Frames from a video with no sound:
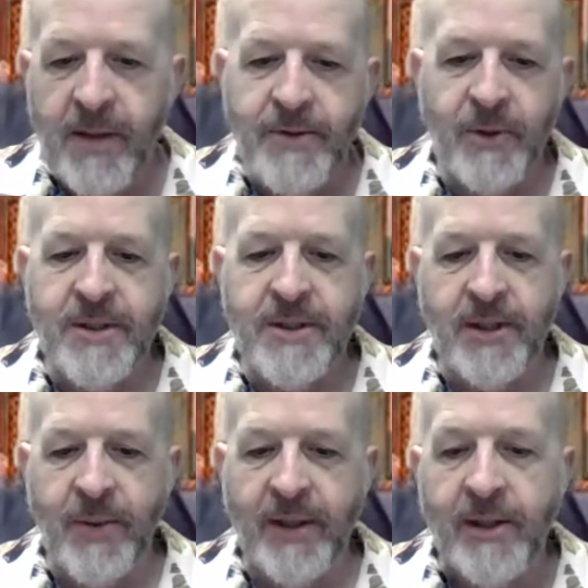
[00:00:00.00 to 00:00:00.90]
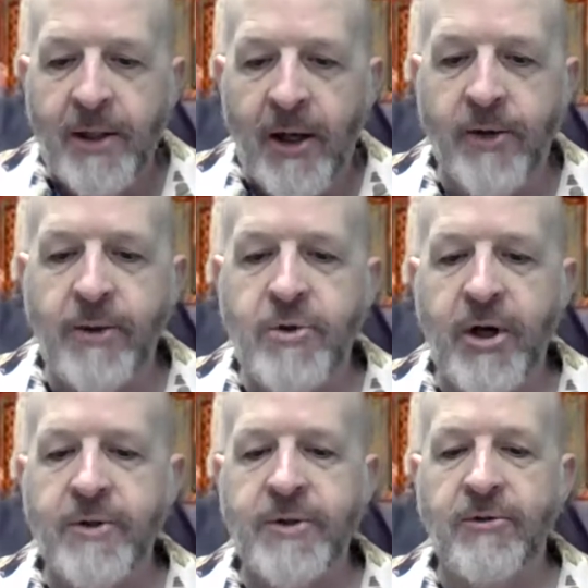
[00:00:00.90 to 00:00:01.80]
So continuing. Although
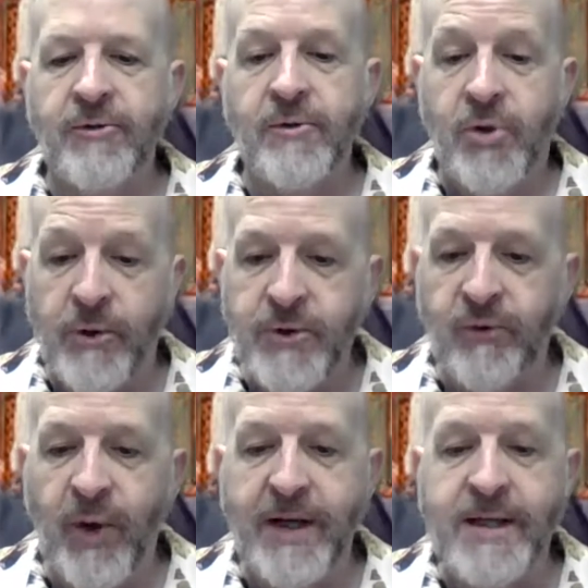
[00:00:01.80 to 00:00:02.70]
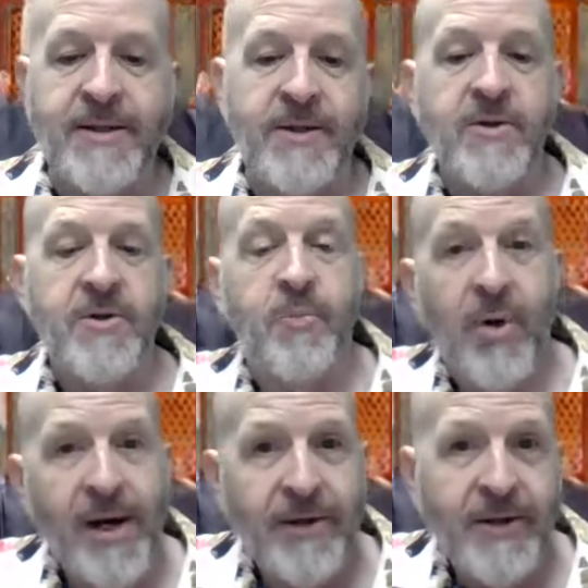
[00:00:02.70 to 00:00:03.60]
Joseph recognized his
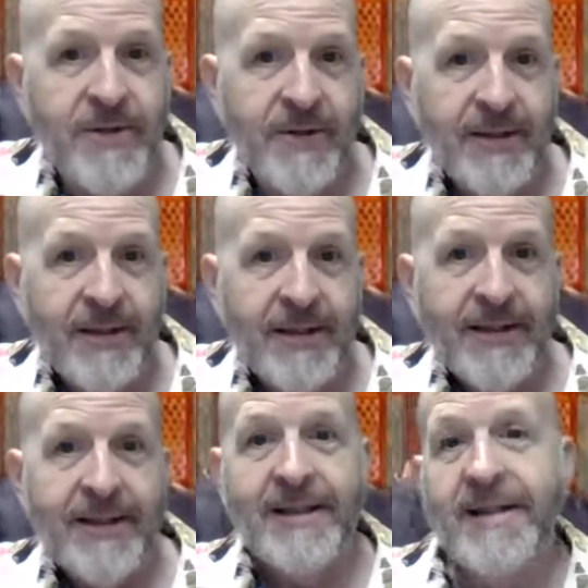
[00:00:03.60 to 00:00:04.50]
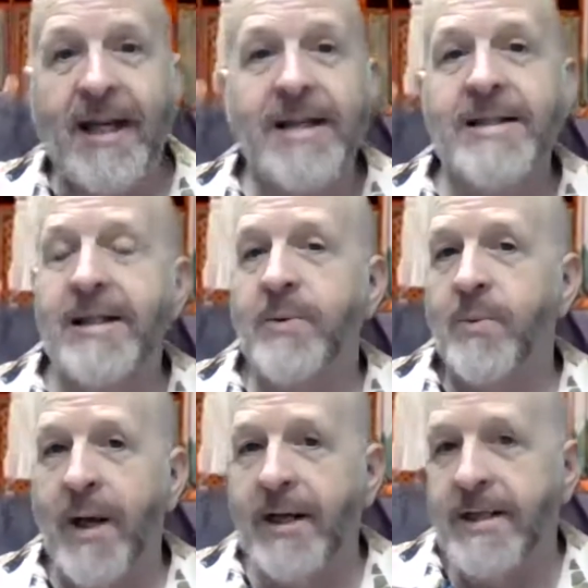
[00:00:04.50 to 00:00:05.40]
brothers, they didn't
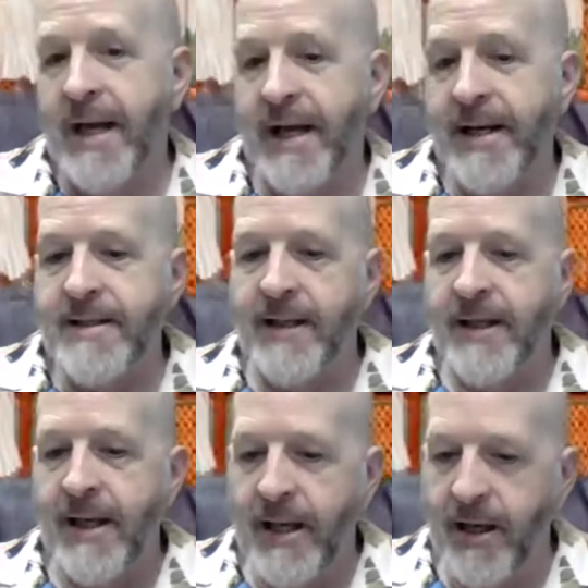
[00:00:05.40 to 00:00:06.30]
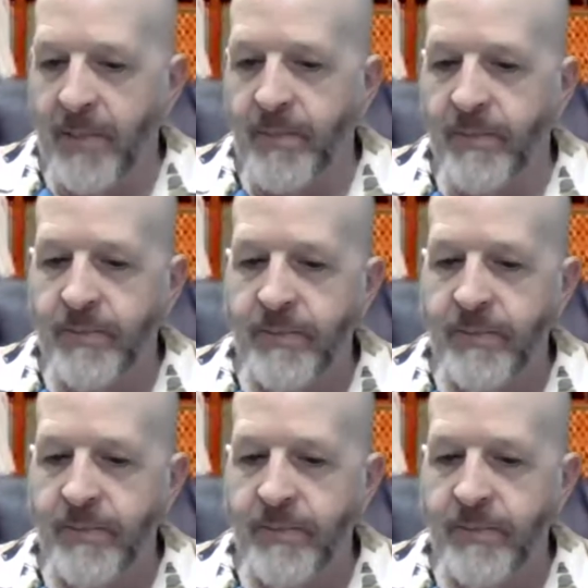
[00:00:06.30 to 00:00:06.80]
recognize him.